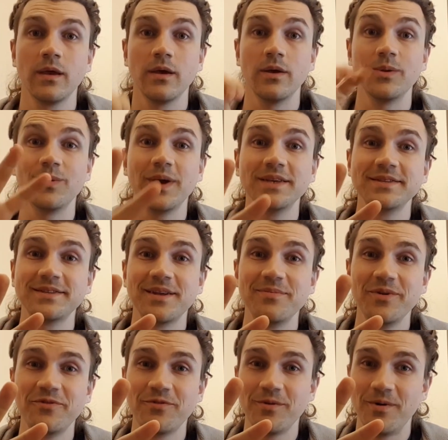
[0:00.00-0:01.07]
Advice number
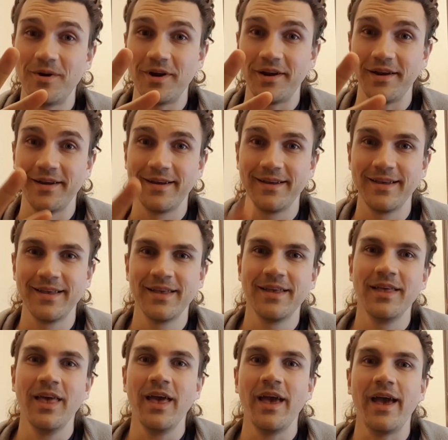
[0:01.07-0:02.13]
4.
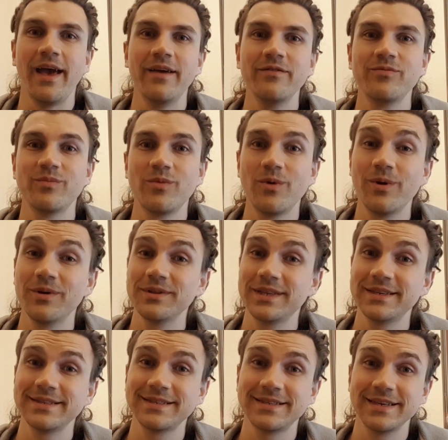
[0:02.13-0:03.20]
Have more
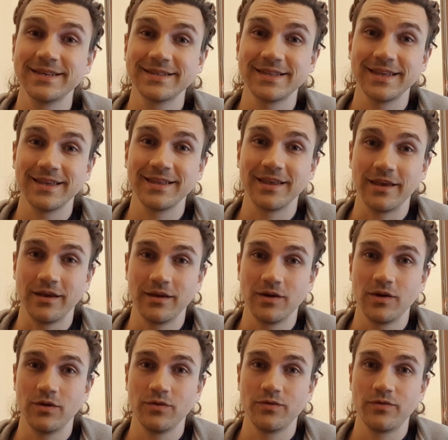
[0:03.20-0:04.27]
than 16 gig
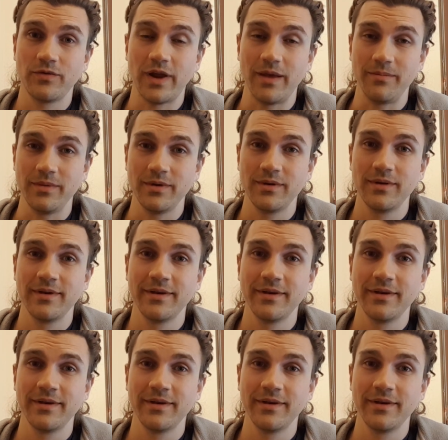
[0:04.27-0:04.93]
of RAM.